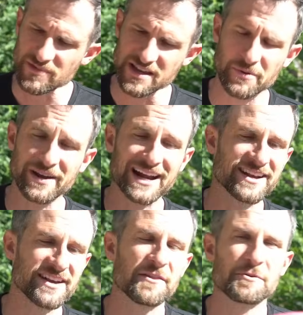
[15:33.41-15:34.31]
And then we got
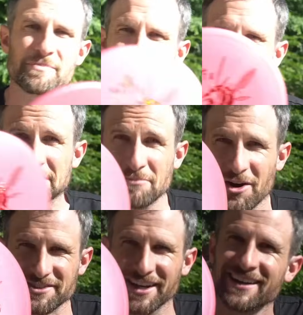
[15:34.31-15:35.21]
another Big Z
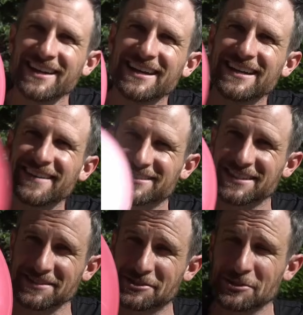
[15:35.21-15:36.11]
Malta. They
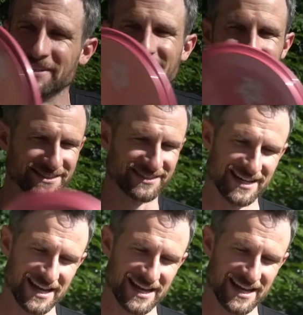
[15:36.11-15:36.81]
sent 2 of these.